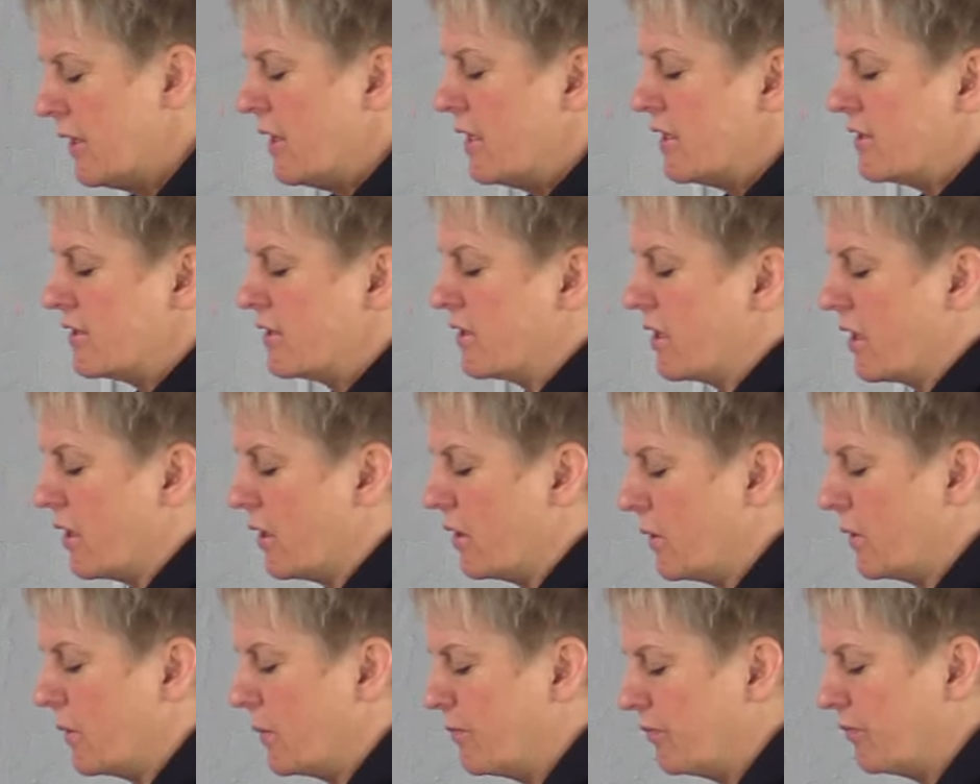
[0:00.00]

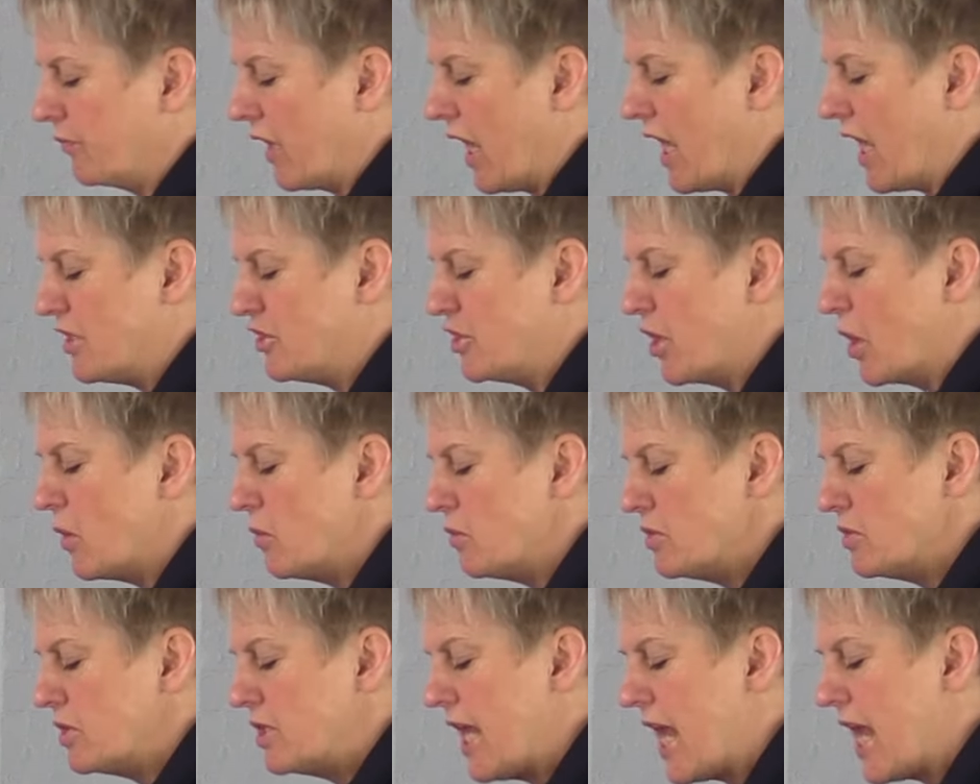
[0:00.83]
So I
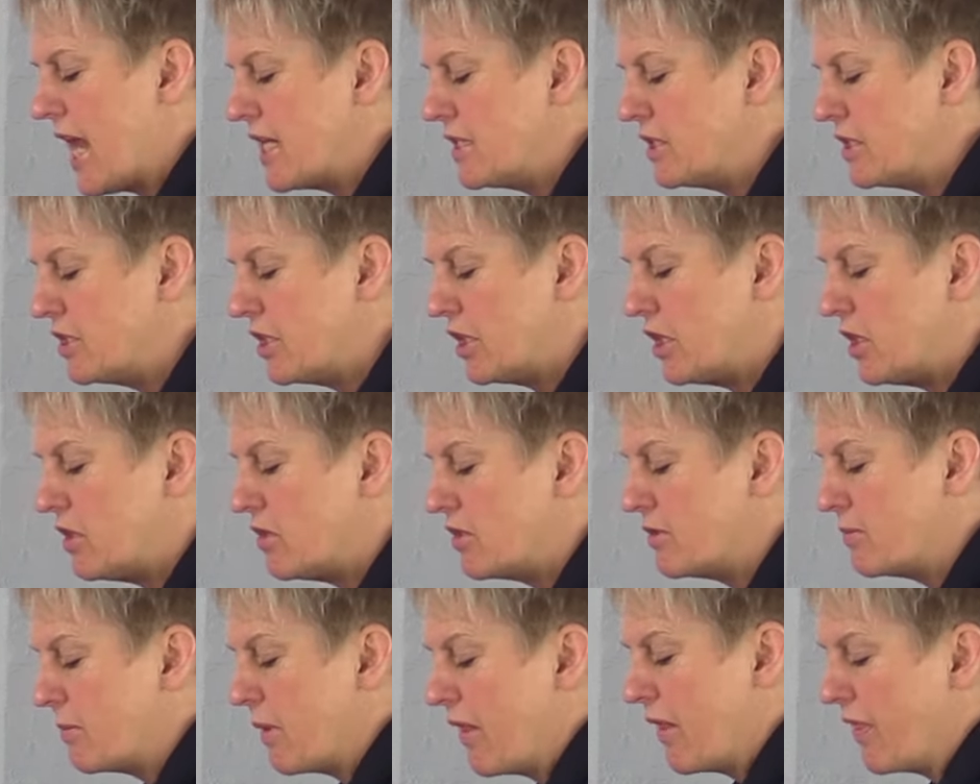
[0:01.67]
don't tend to
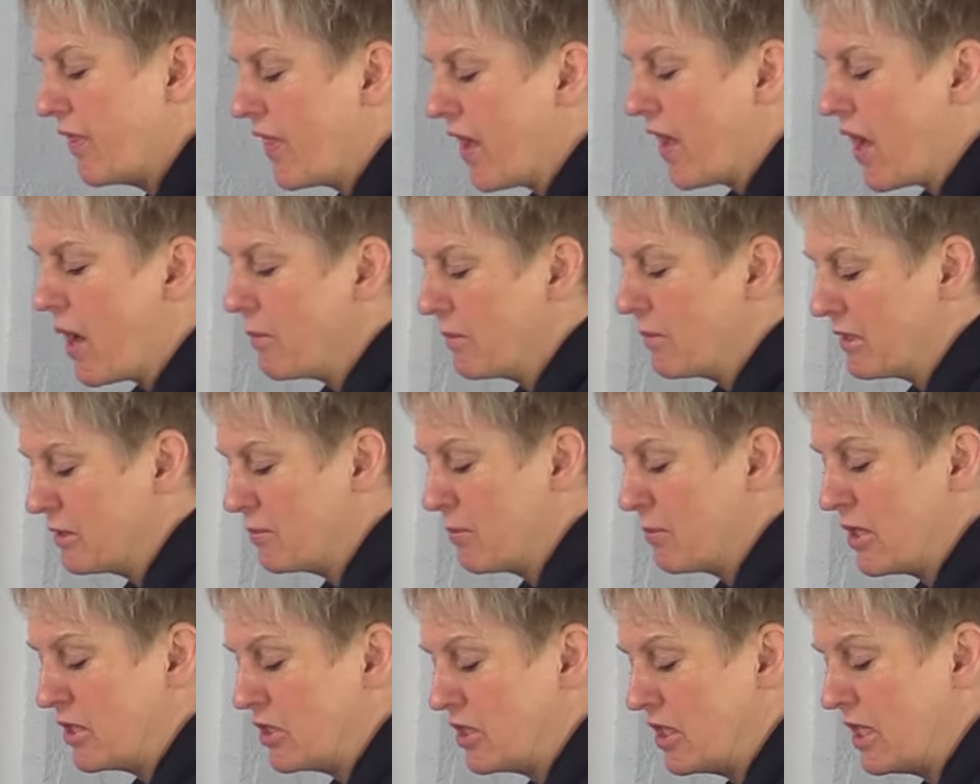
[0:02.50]
use my thumb,
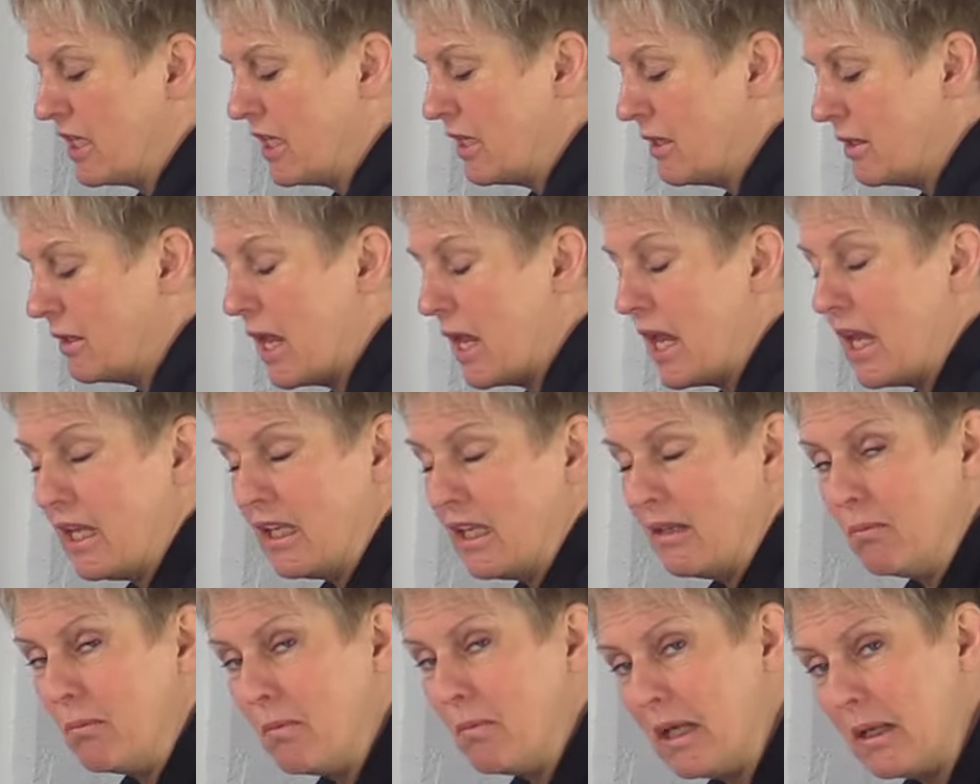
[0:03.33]
especially
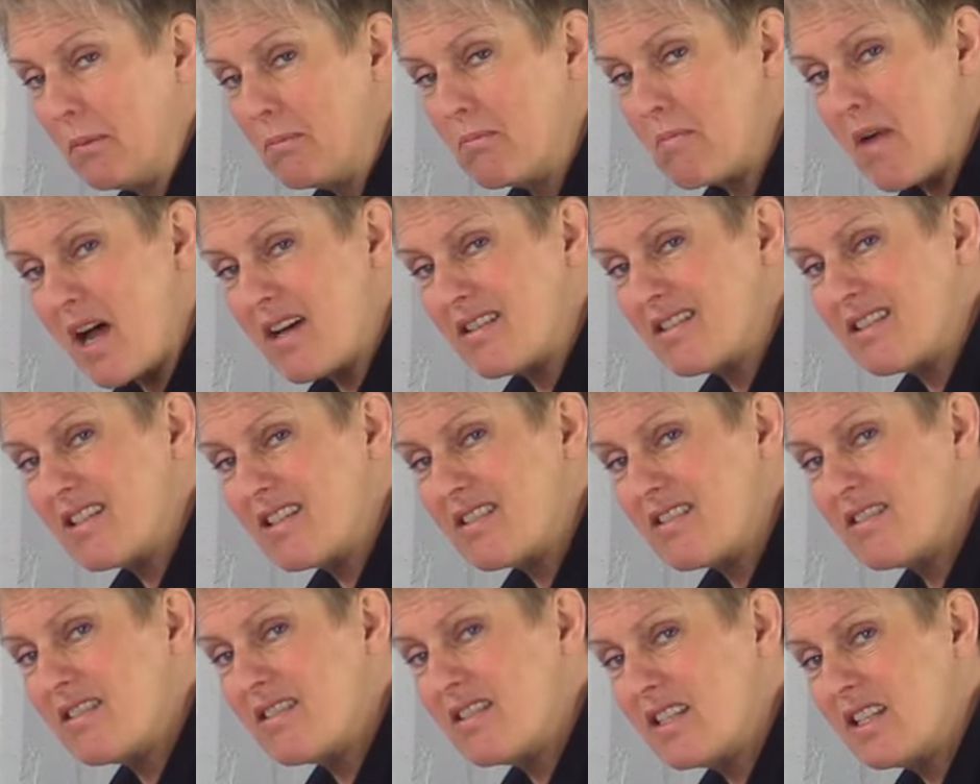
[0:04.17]
in big
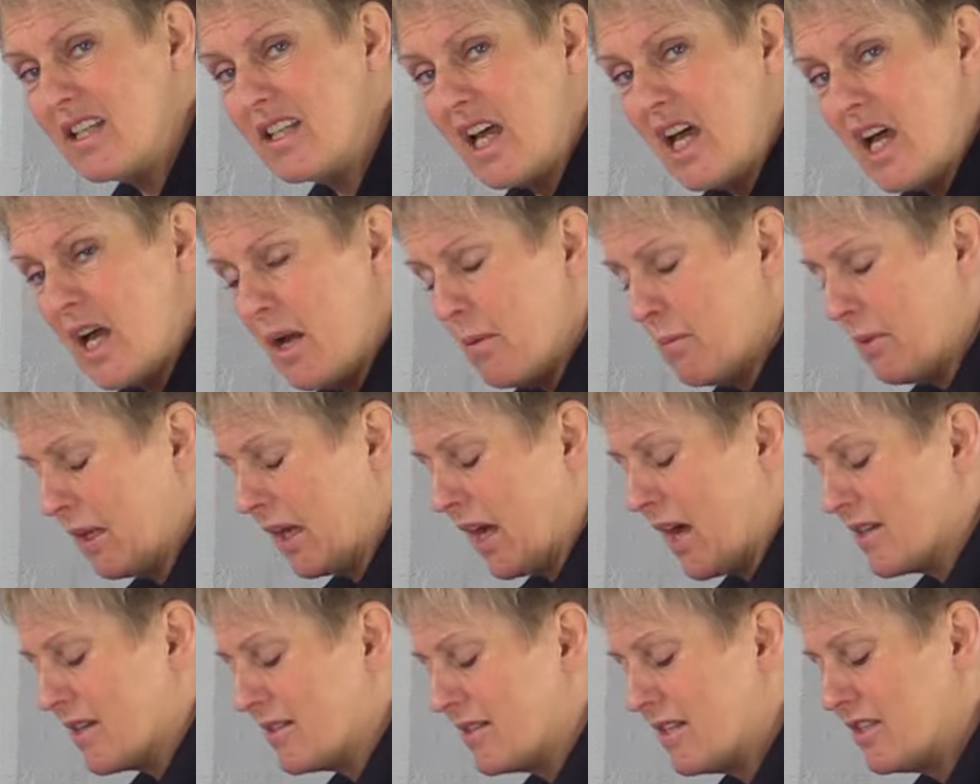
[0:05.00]
muscles,
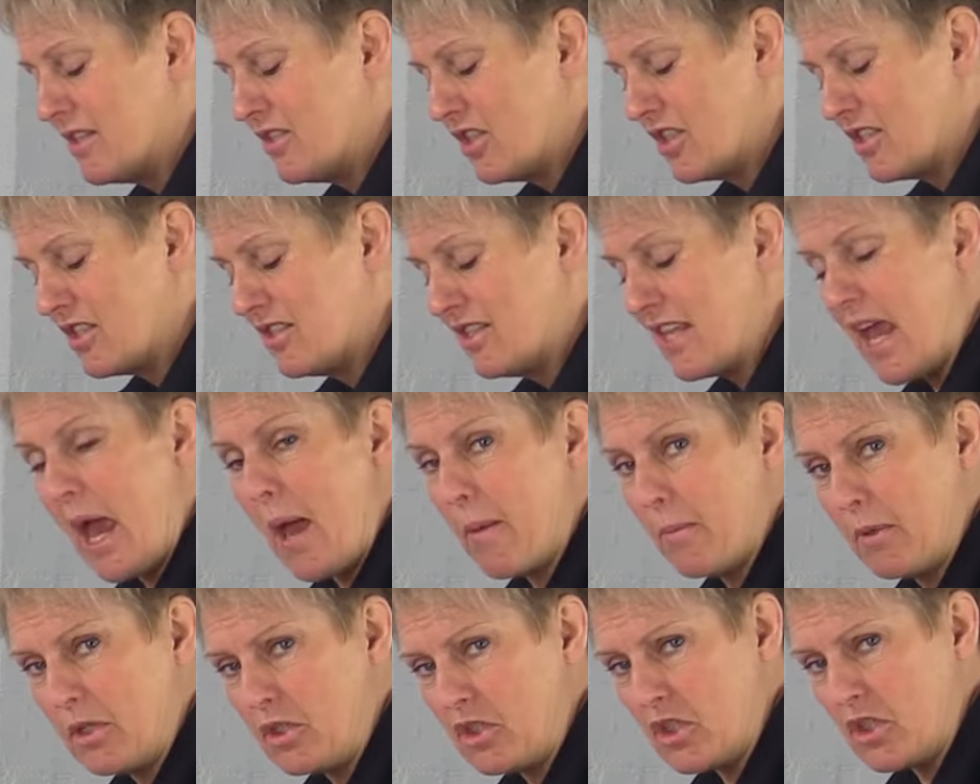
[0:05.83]
because it just
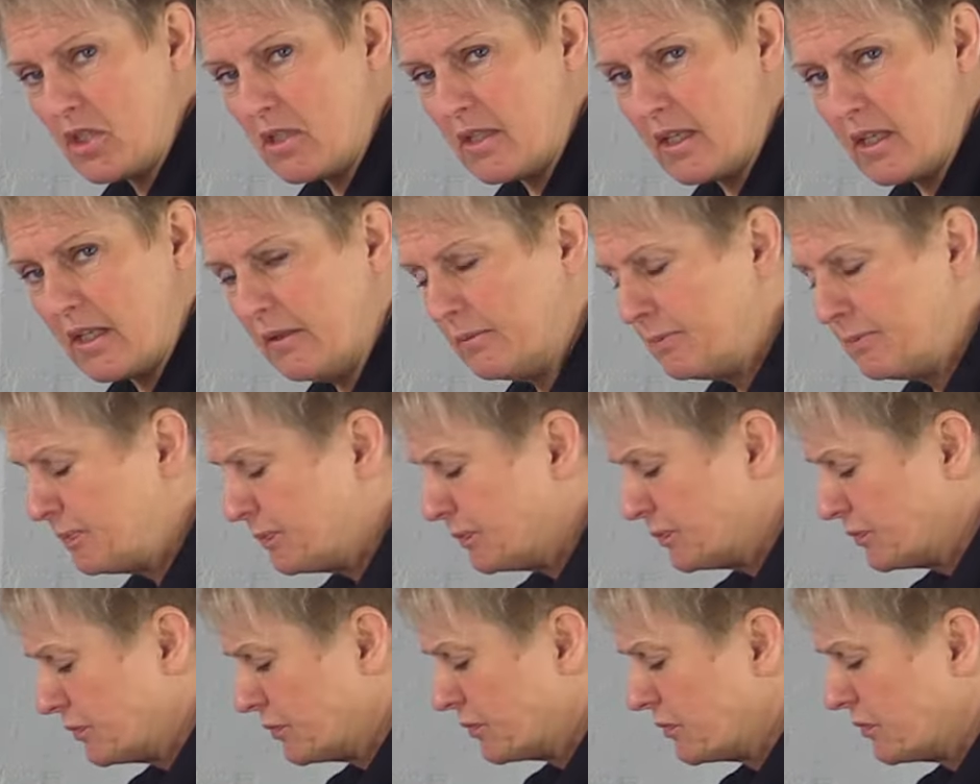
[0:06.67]
damages it.
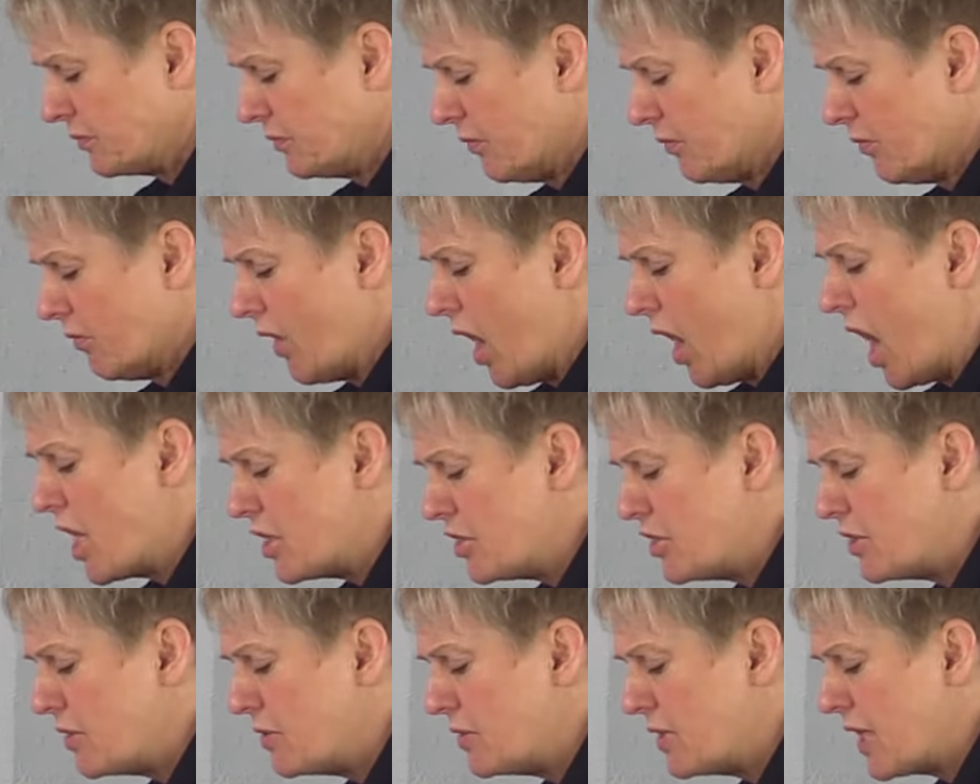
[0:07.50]
I
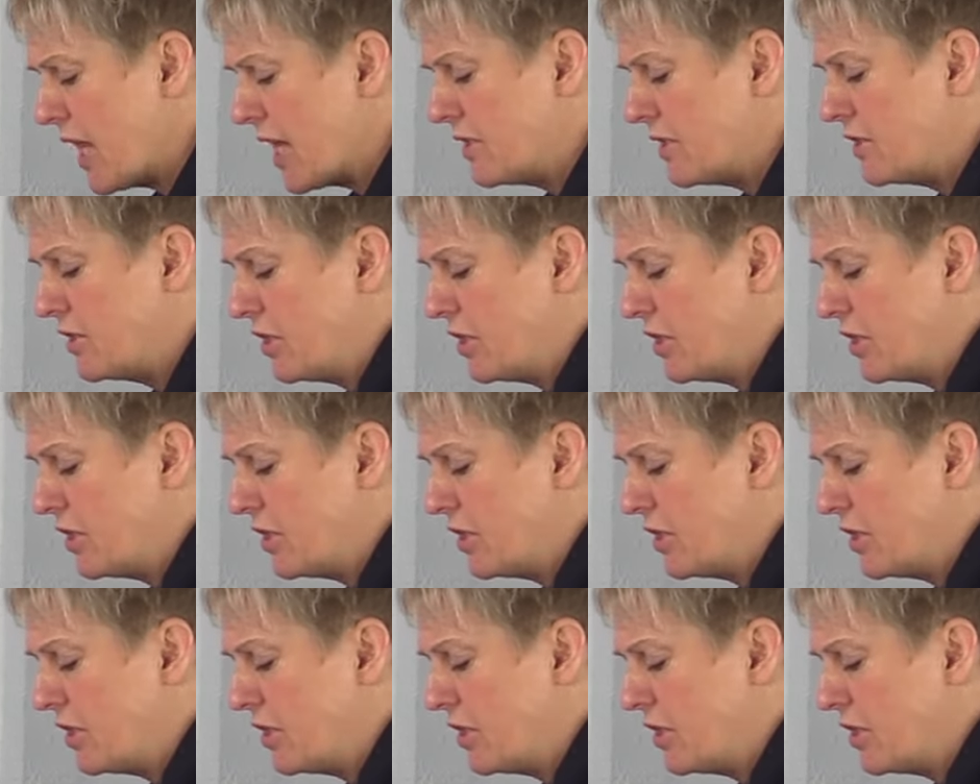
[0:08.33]
do tend to